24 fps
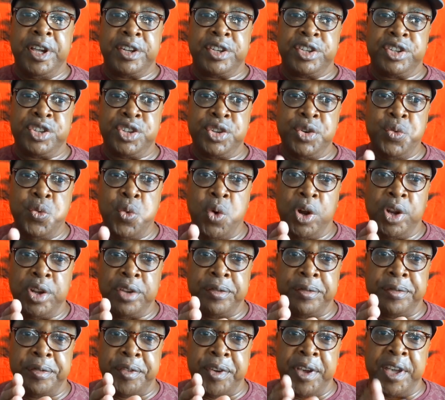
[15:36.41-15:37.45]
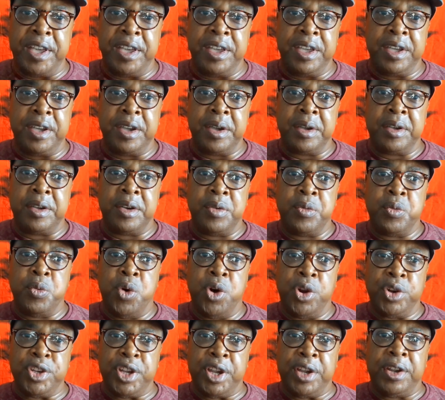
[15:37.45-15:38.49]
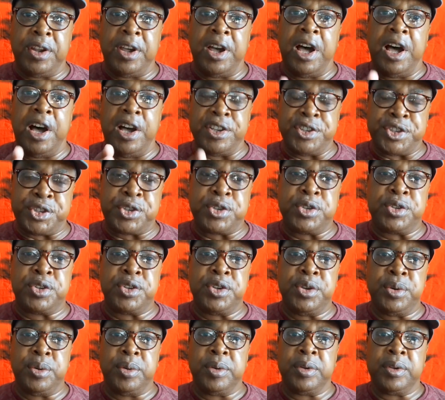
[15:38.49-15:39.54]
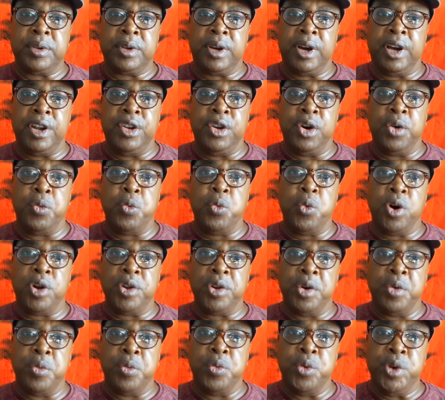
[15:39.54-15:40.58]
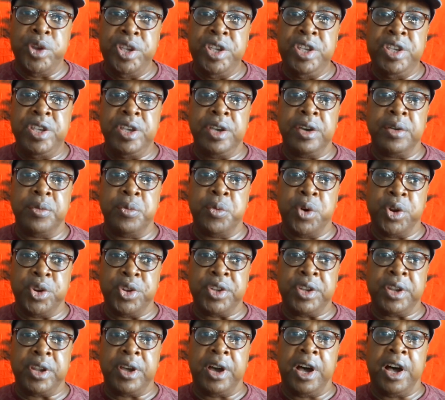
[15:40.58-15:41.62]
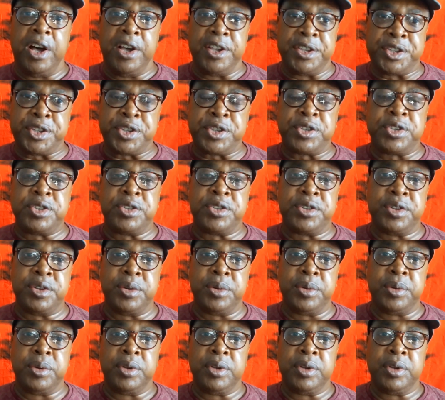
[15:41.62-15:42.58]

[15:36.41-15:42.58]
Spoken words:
To do what they want us to do and not what we want us to do.